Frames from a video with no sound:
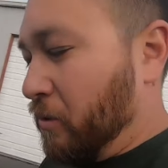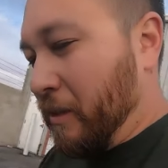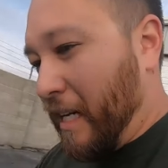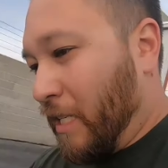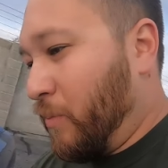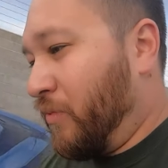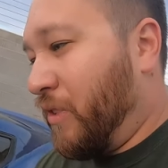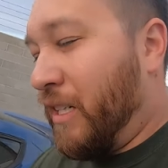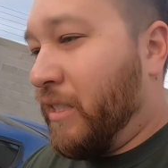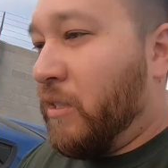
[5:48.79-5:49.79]
you guys
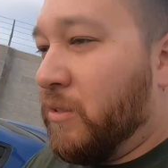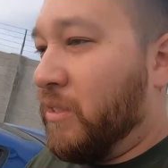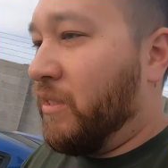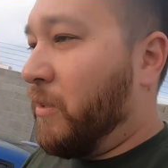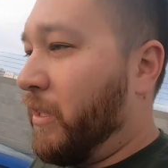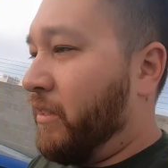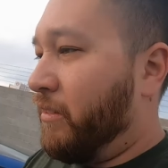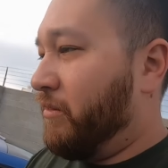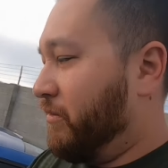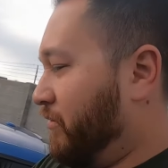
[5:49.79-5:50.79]
before I close the door,
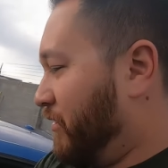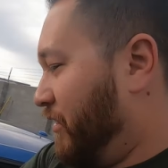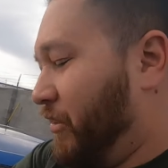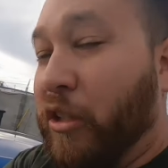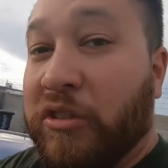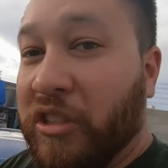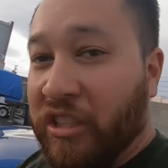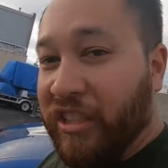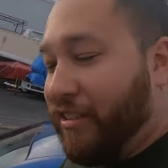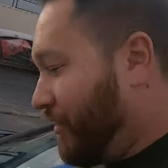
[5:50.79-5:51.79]
or close the
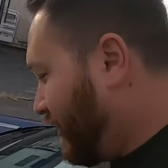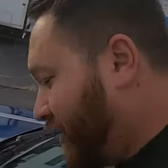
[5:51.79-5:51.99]
hood.